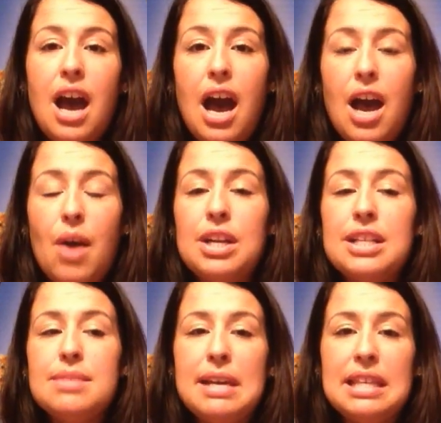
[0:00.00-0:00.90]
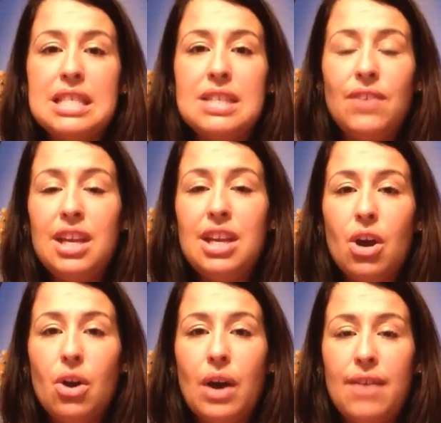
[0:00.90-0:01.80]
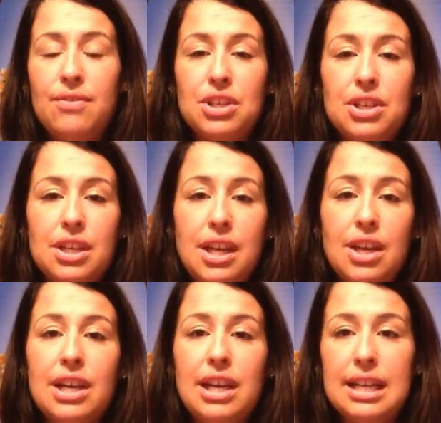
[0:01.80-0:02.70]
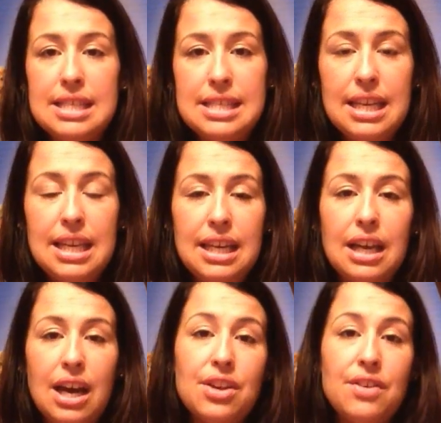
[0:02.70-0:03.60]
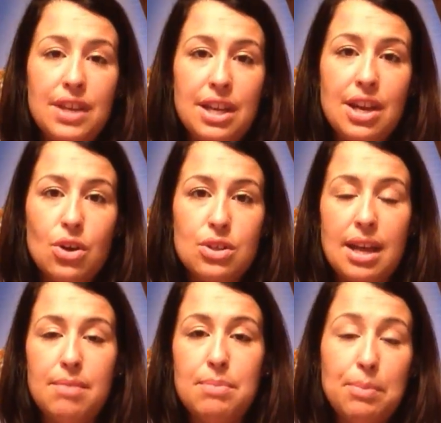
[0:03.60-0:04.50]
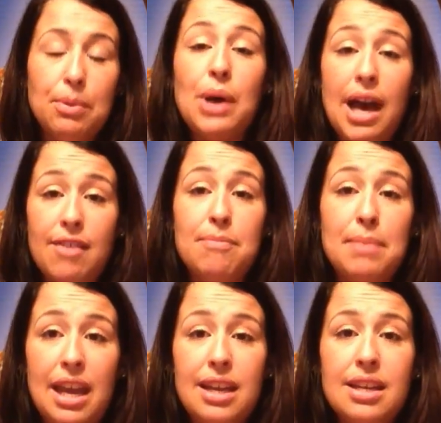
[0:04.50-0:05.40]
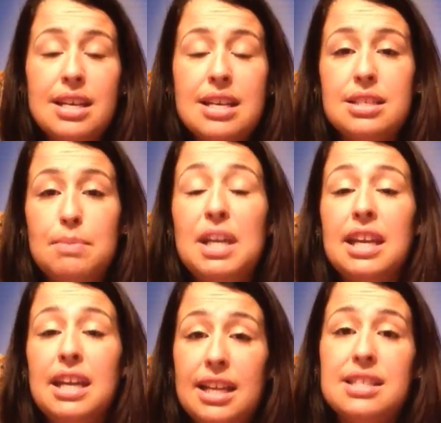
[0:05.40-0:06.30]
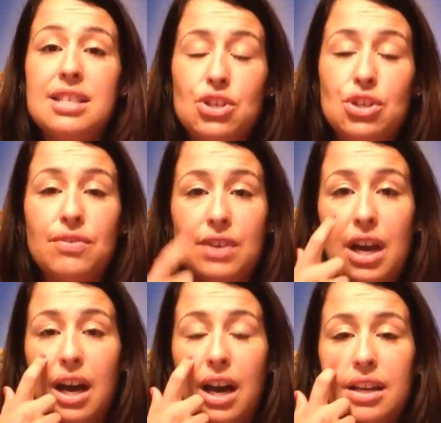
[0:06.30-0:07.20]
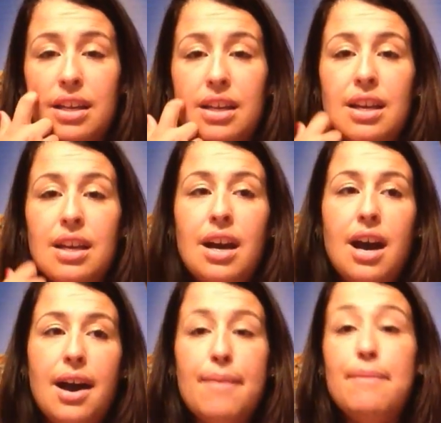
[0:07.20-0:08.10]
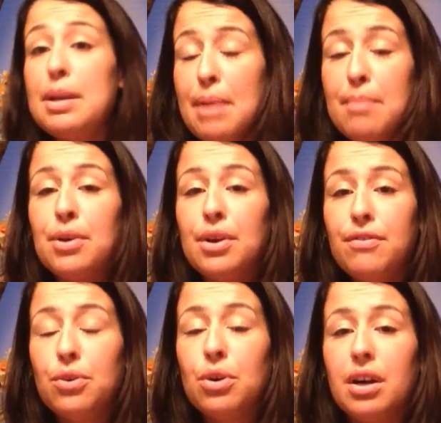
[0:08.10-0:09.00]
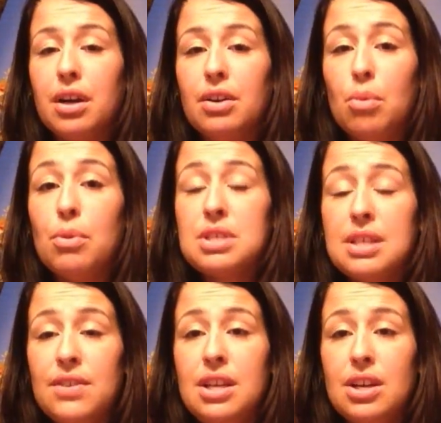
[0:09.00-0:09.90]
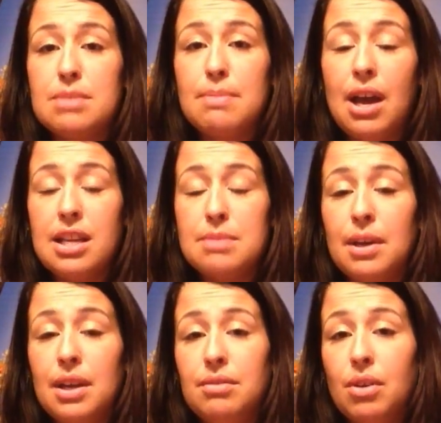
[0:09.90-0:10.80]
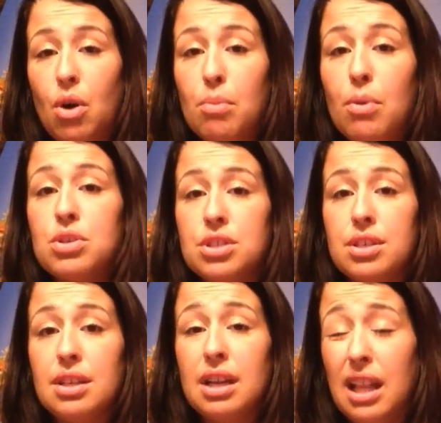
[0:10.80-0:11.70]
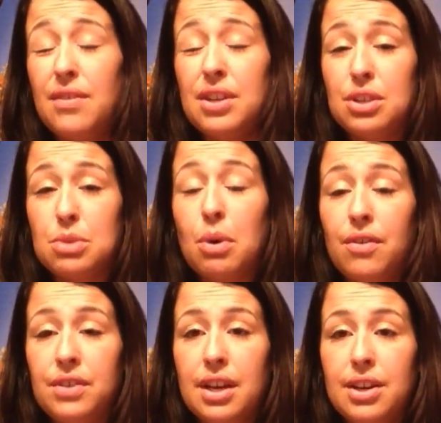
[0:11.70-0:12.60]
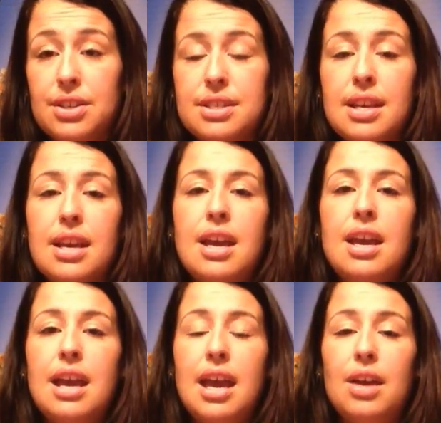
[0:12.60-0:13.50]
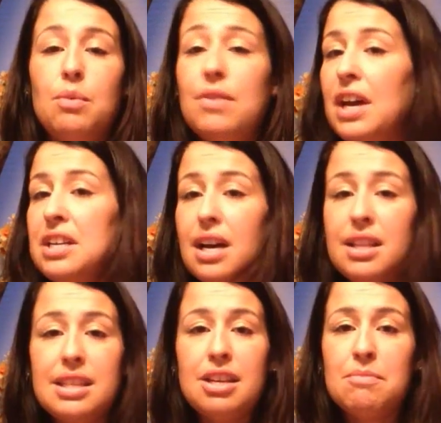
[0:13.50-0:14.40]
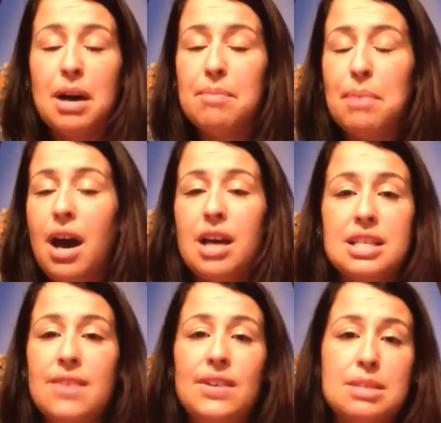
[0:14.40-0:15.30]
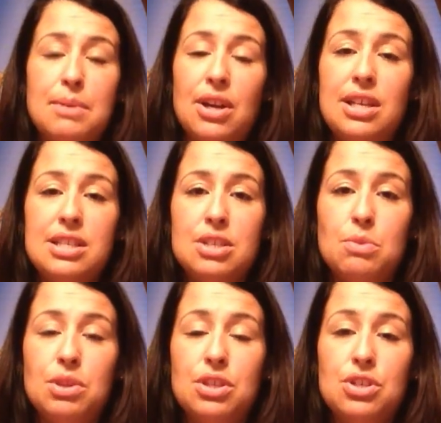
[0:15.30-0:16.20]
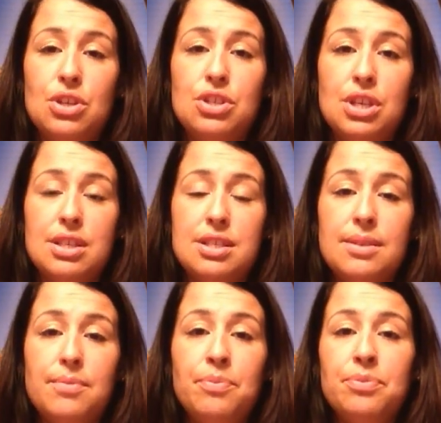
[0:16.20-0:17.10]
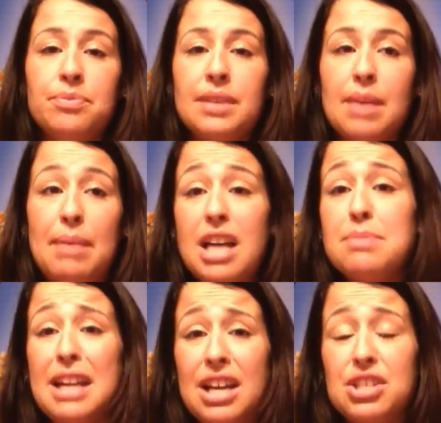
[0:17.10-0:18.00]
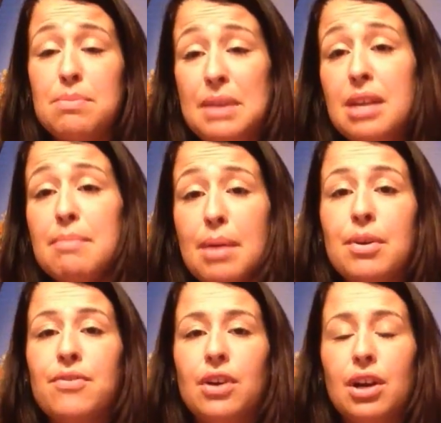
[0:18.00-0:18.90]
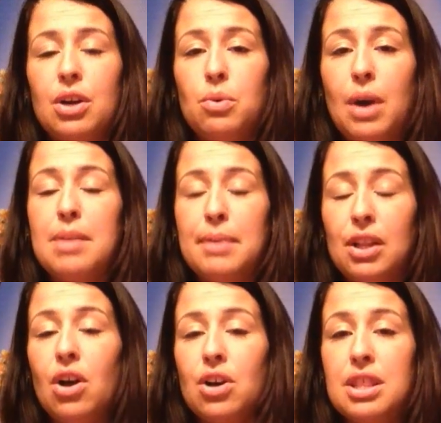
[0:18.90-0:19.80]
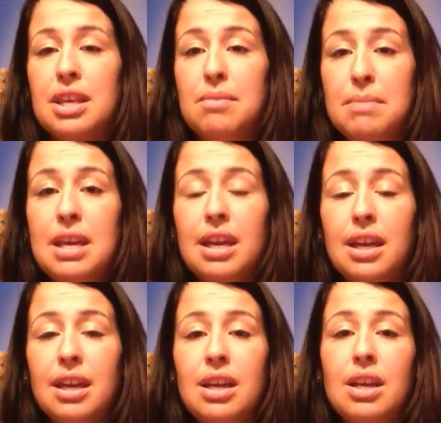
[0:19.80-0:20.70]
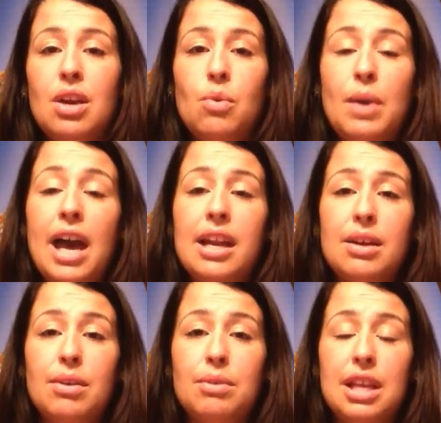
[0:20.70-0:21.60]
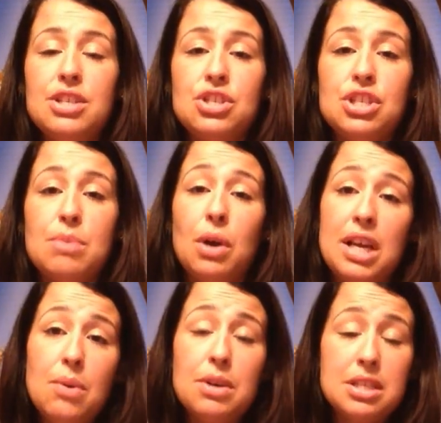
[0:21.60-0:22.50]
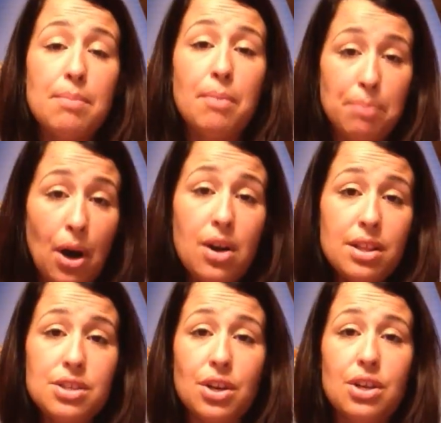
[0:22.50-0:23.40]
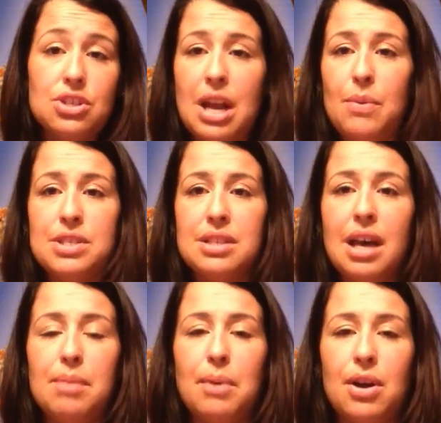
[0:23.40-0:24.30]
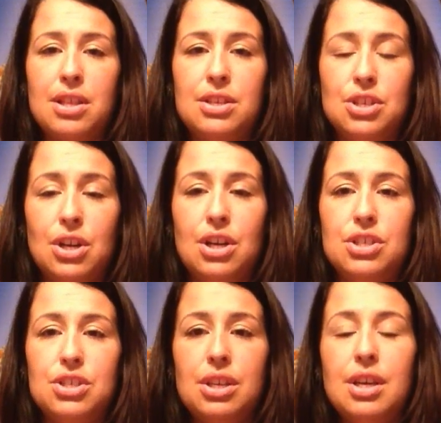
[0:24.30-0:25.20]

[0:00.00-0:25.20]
I wanted to make this video after hearing and seeing other videos that people have made speaking against the Church of God. I've been a member for almost 7 years, my husband almost 11 or 12 years, and we've had nothing but positive experiences with the churches. My husband actually being a member for quite a bit longer than me, we had a relationship where he was a part of the church and I was not a part of the church.